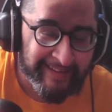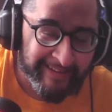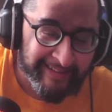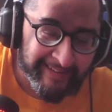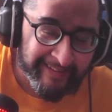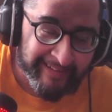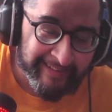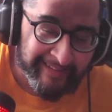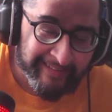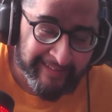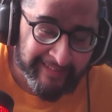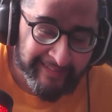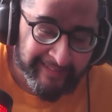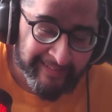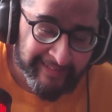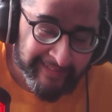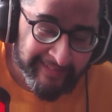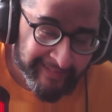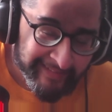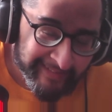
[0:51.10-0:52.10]

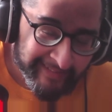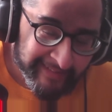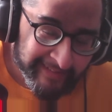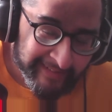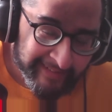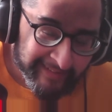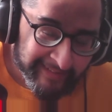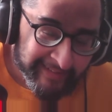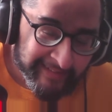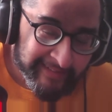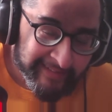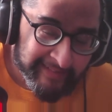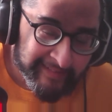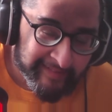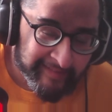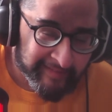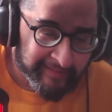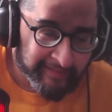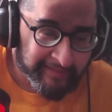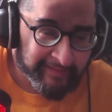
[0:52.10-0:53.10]

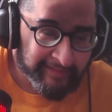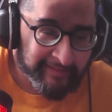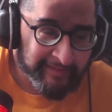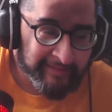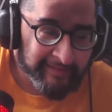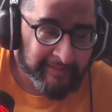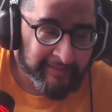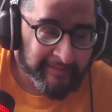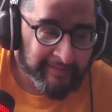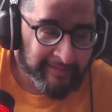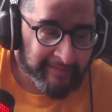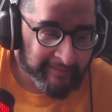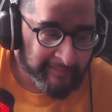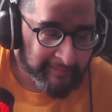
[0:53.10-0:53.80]
No one is speaking in this clip.